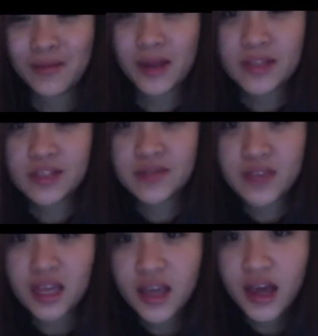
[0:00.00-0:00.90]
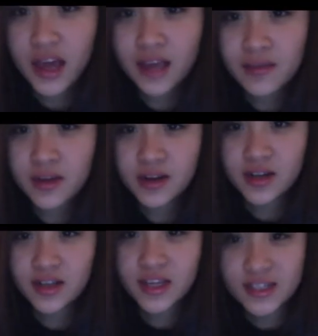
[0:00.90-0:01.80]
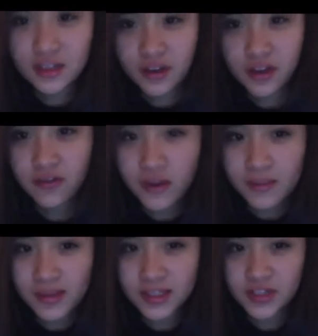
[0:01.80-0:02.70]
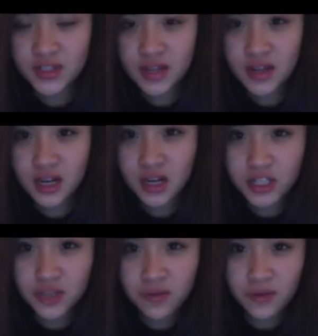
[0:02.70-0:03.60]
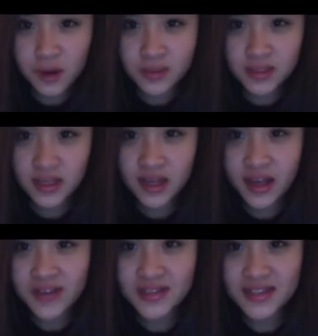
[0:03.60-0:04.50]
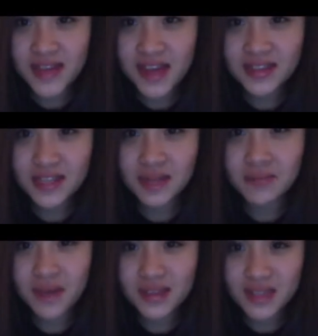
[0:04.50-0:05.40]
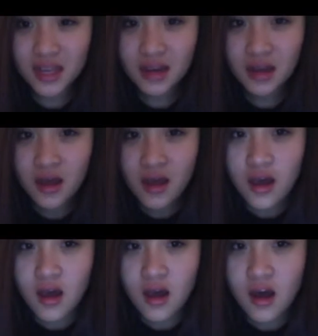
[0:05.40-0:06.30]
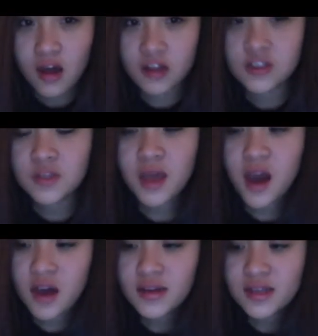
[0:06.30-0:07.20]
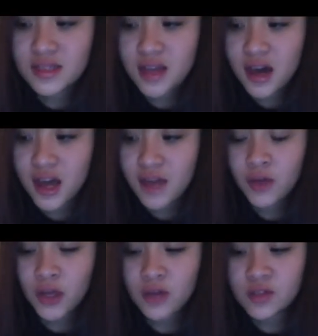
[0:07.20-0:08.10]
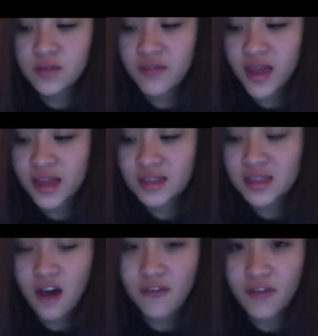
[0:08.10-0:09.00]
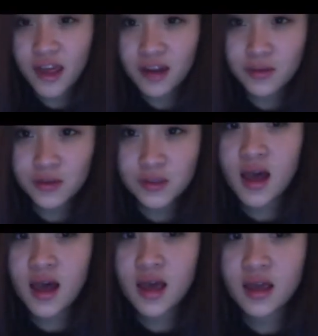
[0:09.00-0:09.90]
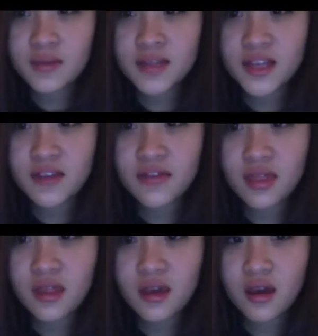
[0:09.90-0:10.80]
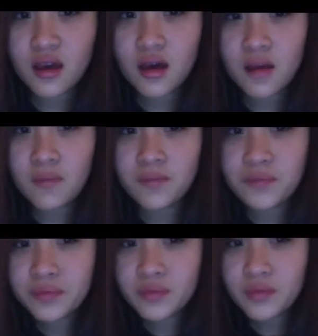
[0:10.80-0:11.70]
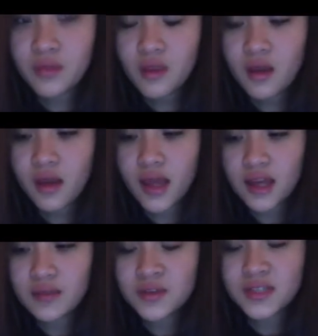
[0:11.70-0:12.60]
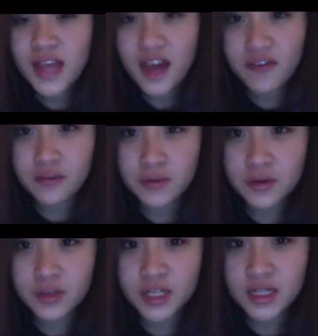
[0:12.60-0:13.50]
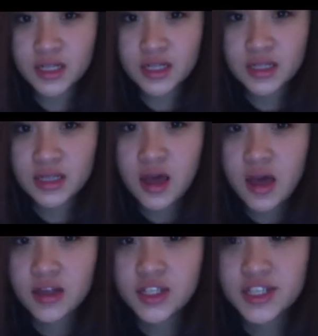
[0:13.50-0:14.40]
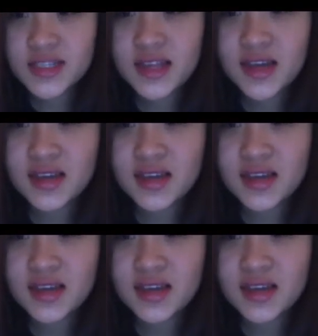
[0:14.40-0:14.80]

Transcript: is V. I am currently a student from Massachusetts College of Pharmacy and Health Science in Boston. Uh, to be honest, I am a huge fan of animals. I believe um, animals have emotions. Just like us,